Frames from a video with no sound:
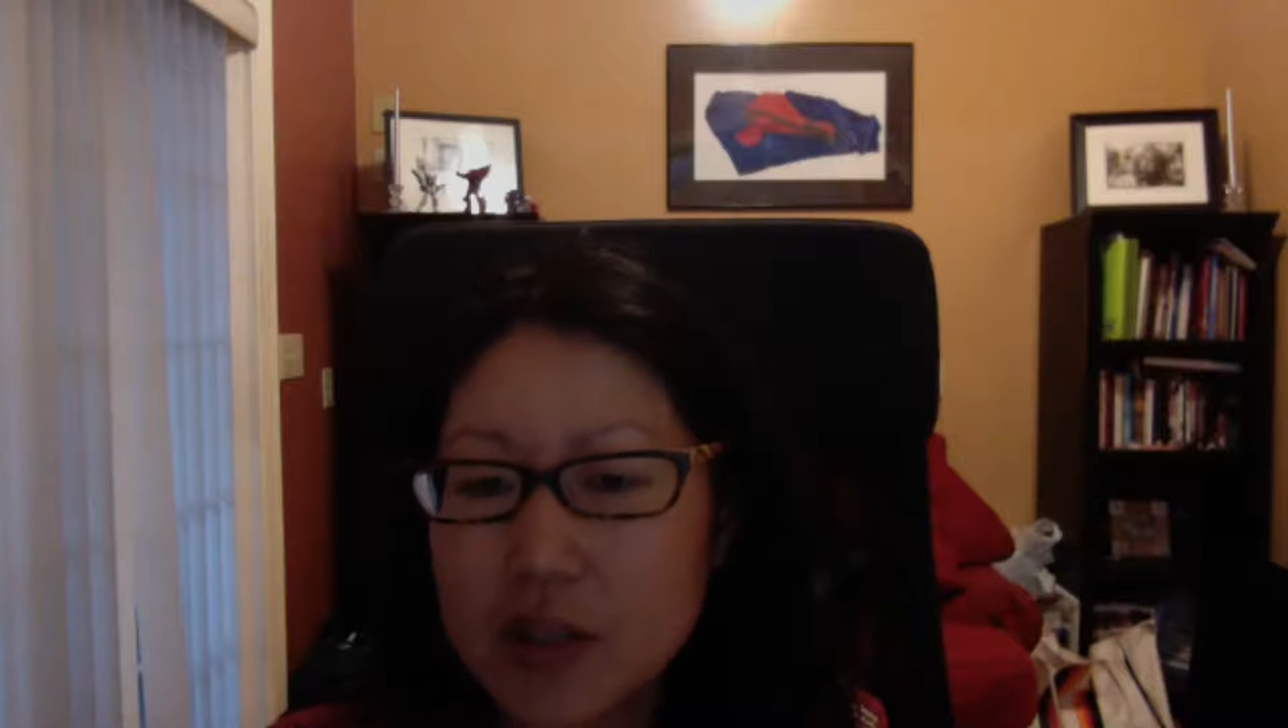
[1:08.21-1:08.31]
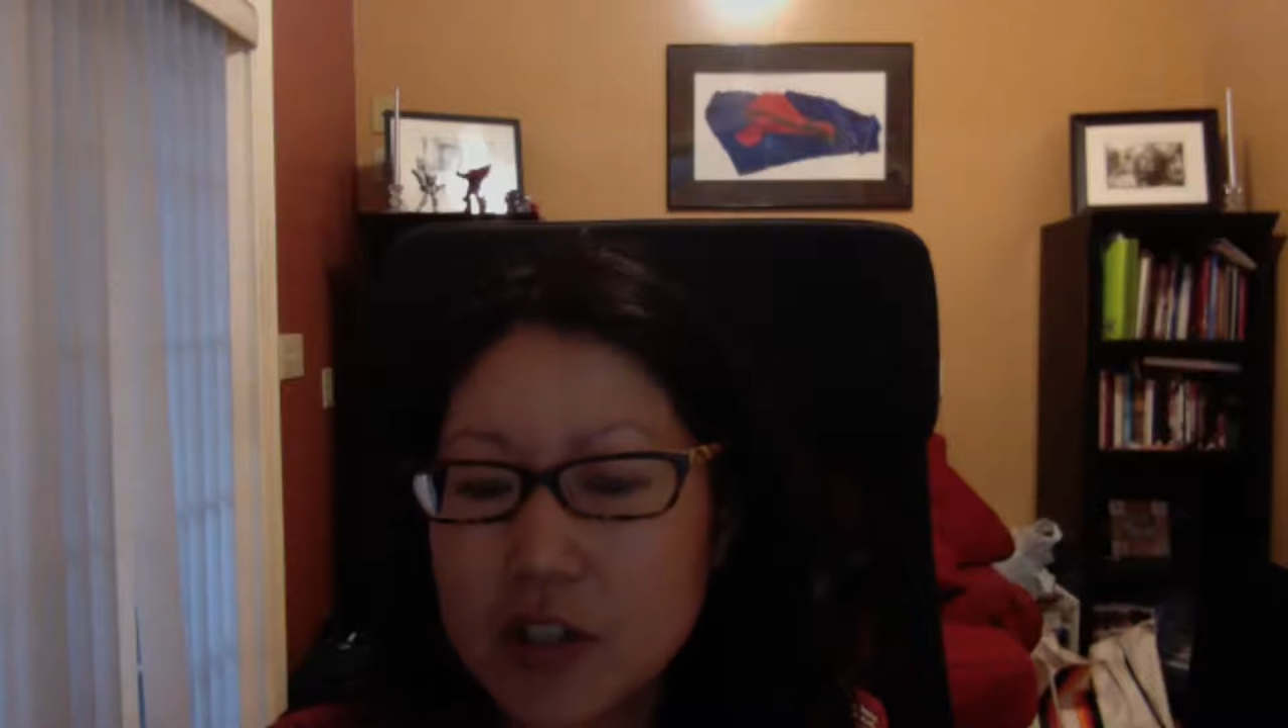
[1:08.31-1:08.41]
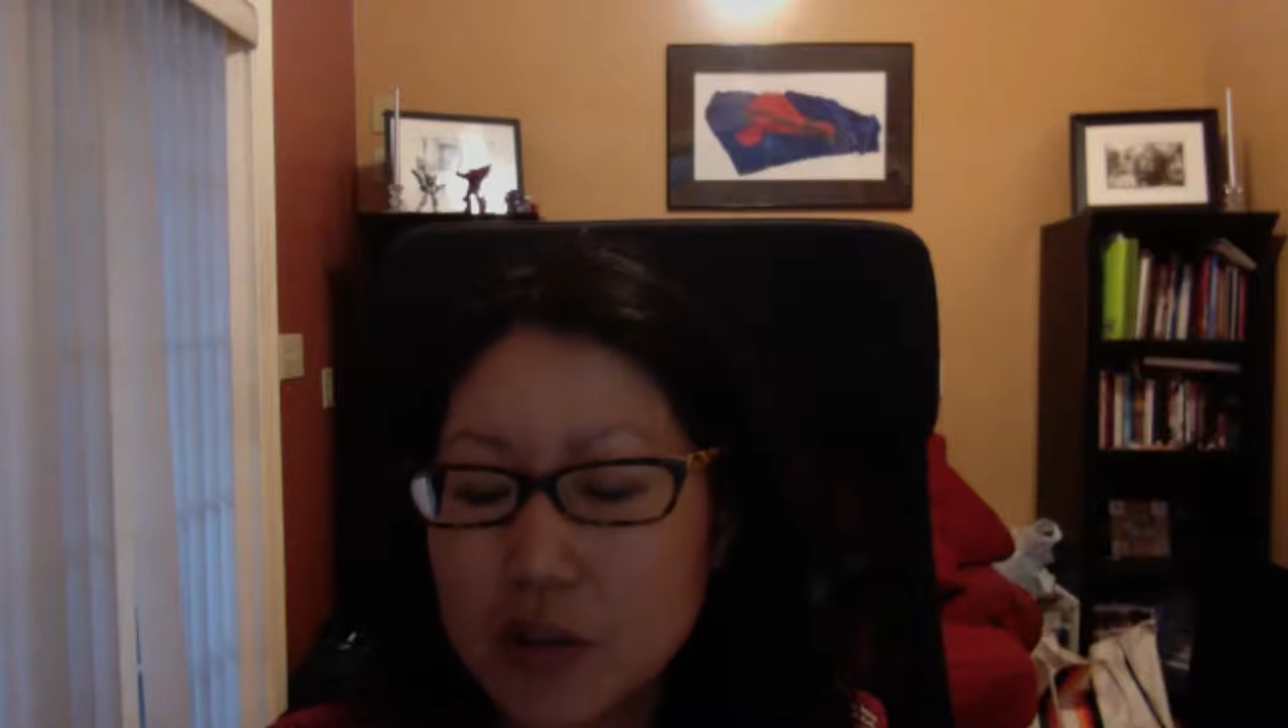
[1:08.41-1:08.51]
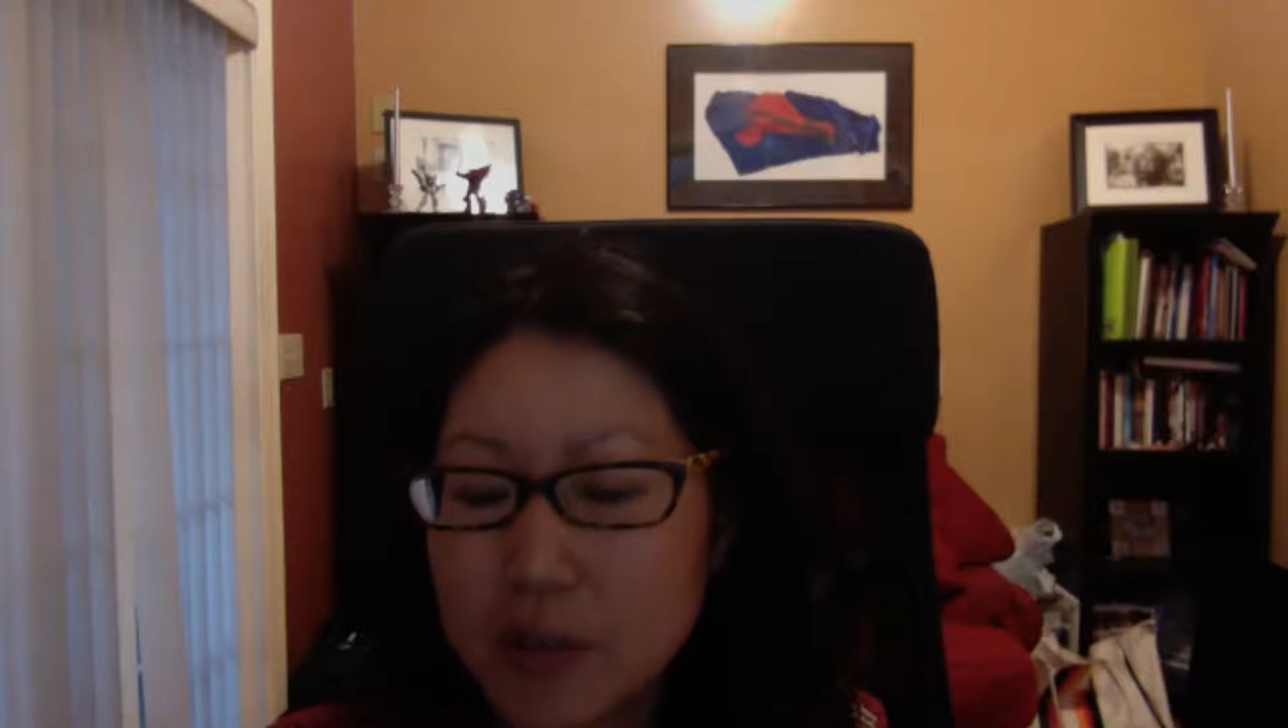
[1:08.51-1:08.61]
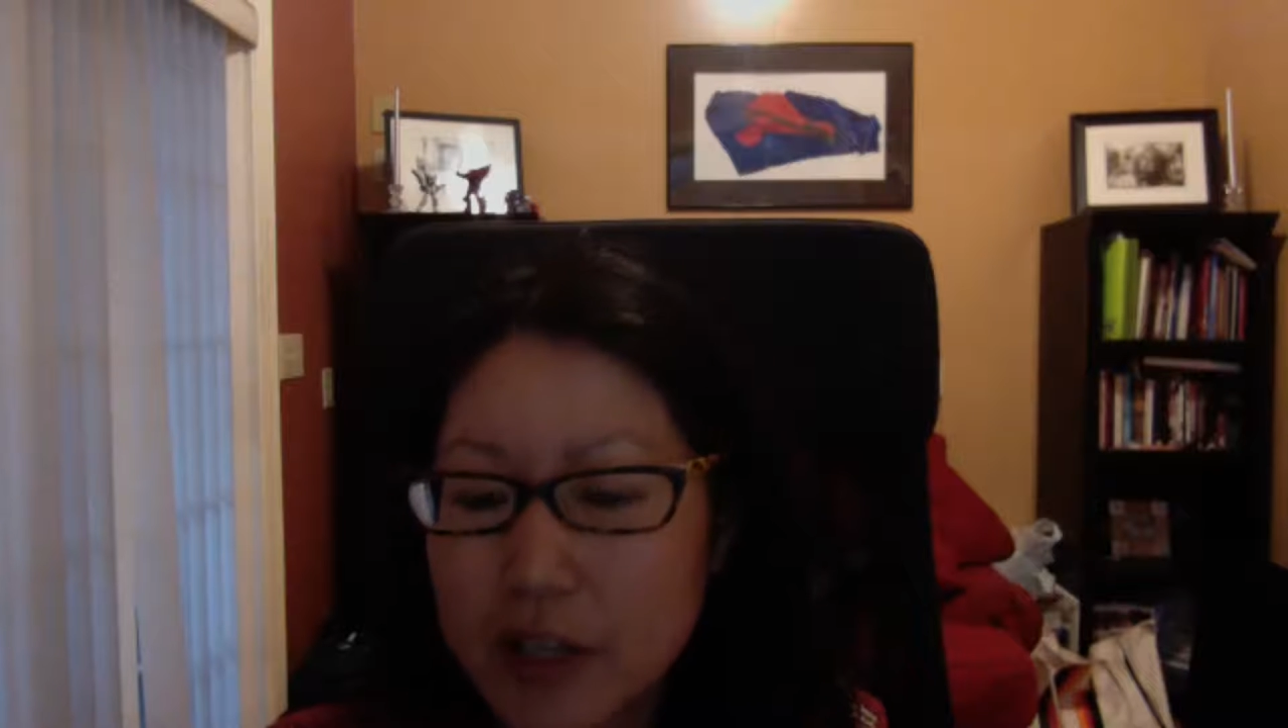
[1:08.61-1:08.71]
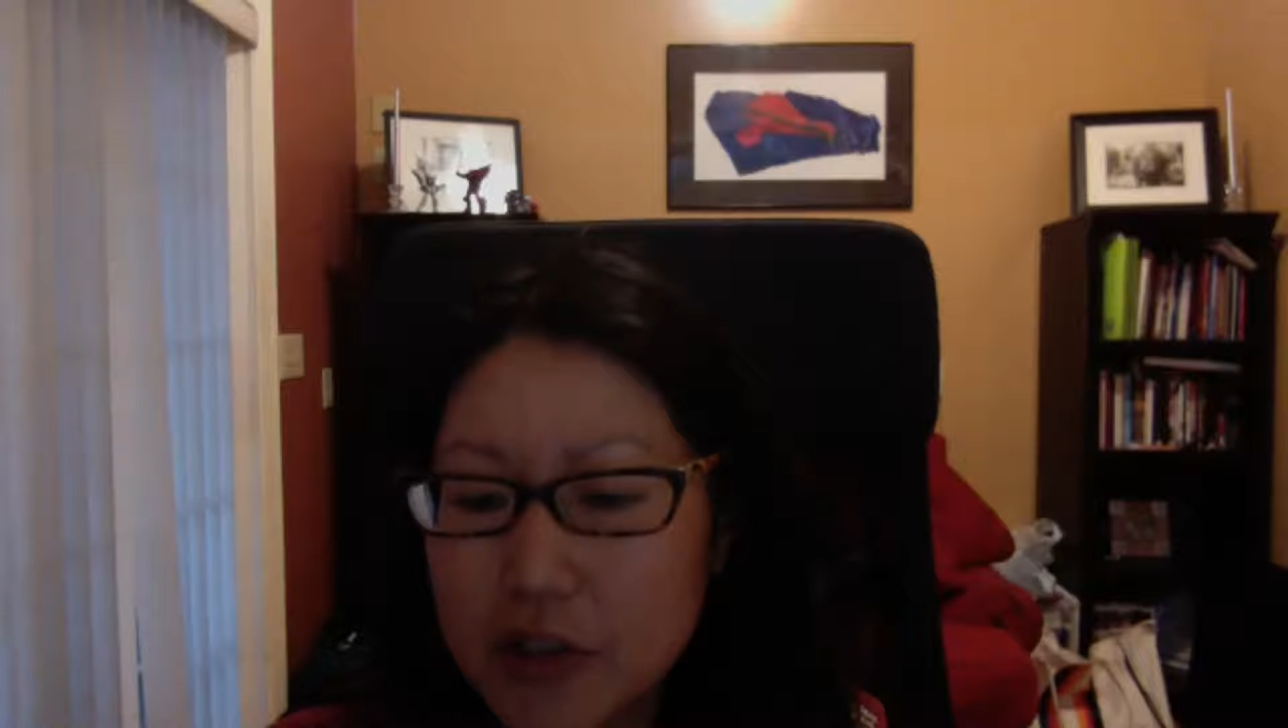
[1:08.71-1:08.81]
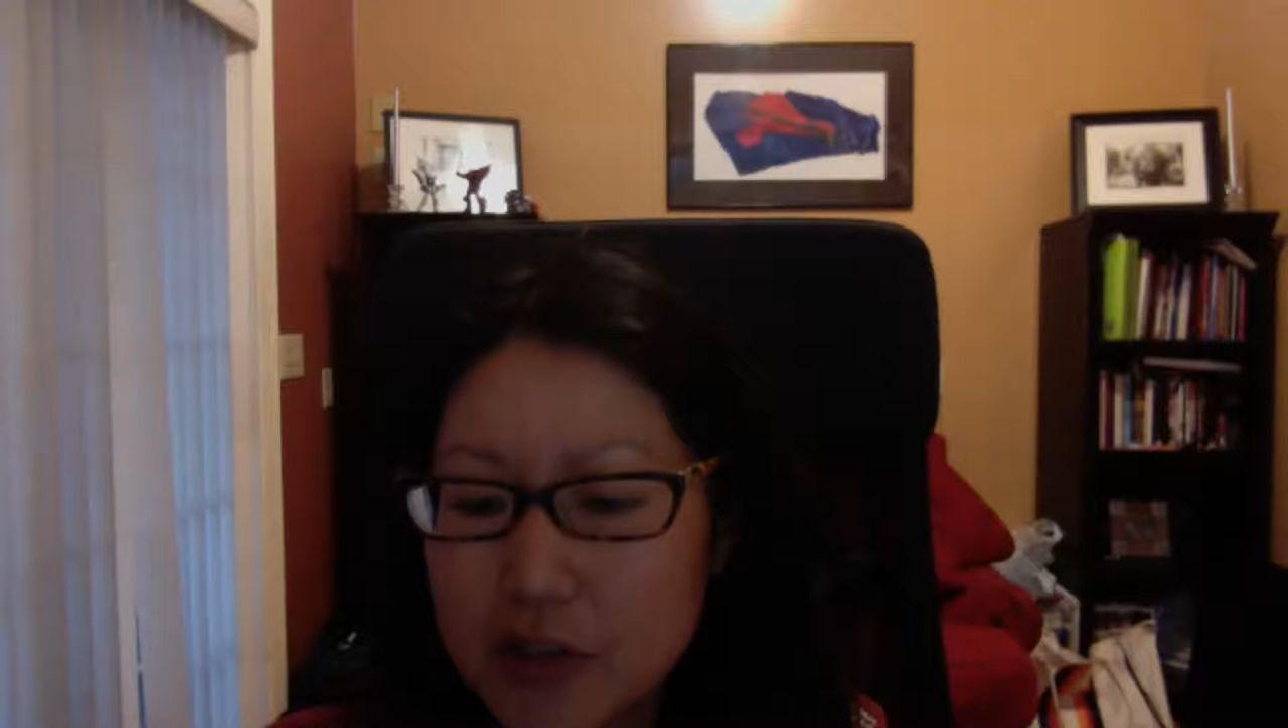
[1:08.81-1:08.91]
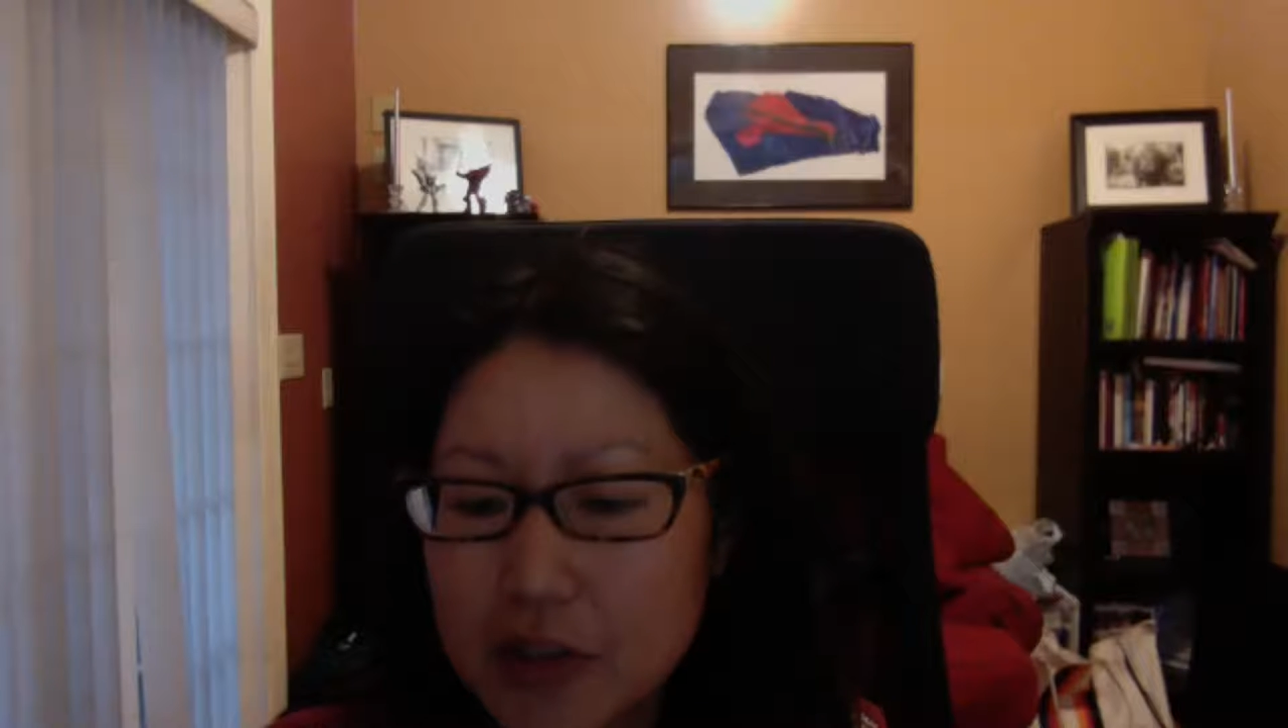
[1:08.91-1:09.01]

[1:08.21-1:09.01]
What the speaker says: until Module